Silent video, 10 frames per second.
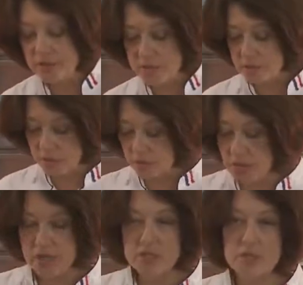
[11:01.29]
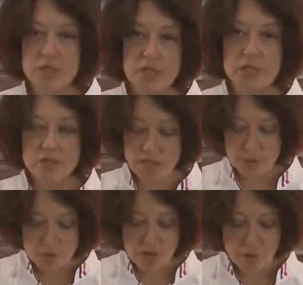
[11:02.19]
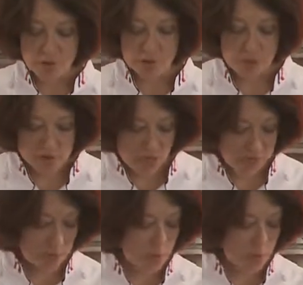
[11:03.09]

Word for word: and some other kinds of diseases that were common a long time